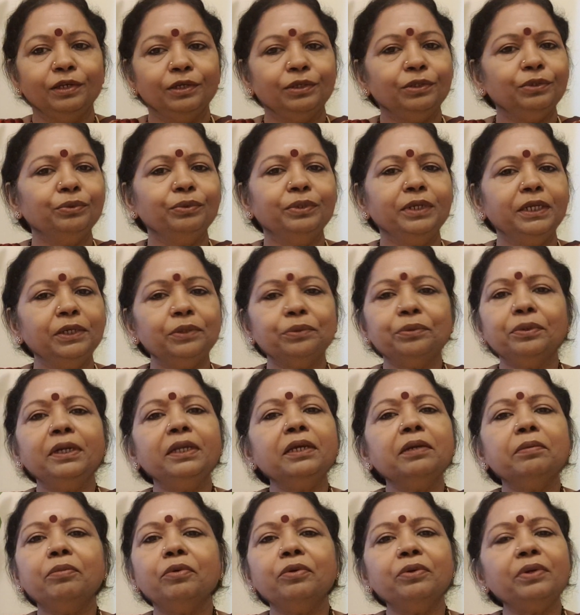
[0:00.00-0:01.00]
you need
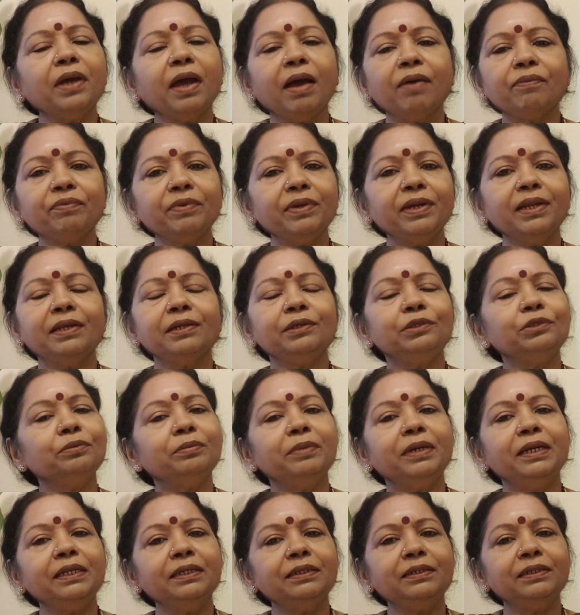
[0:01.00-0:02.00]
only about half an hour to
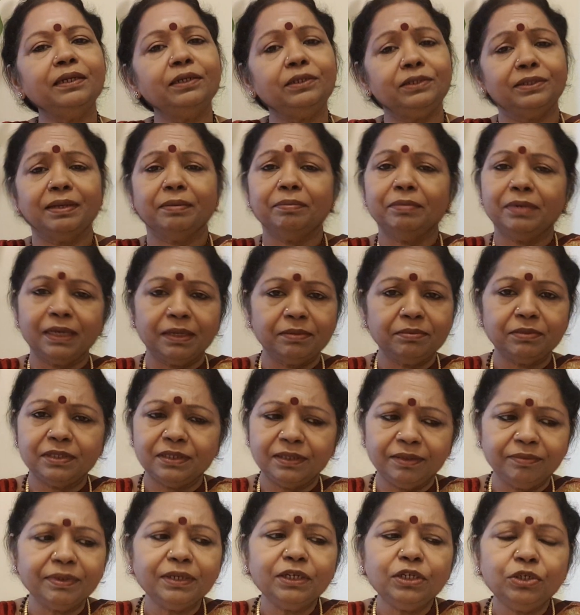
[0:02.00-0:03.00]
meditate. Sometimes
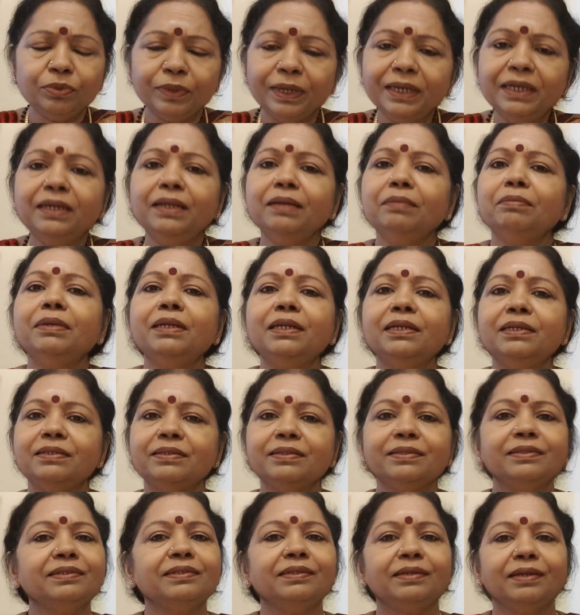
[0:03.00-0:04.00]
even 20
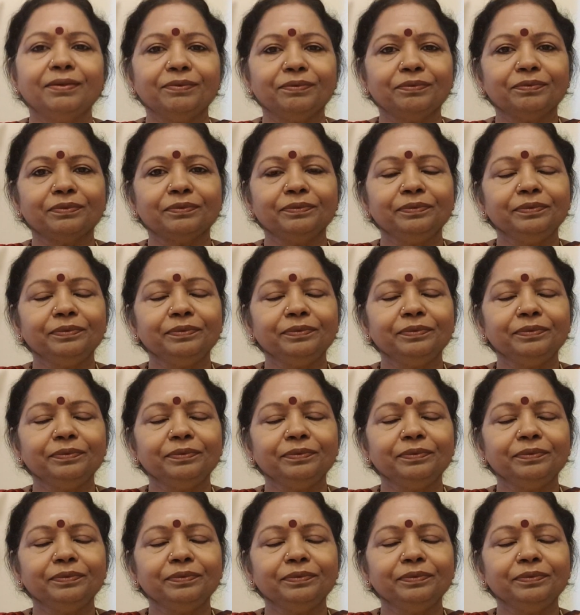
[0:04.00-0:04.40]
minutes is enough.